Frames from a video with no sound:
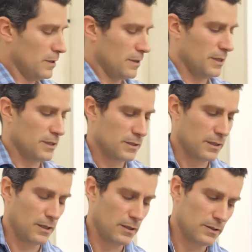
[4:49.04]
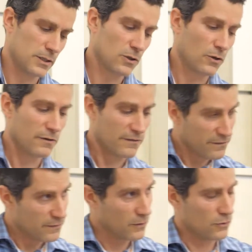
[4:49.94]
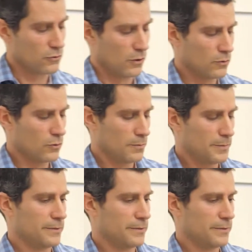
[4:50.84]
these are sort of control group.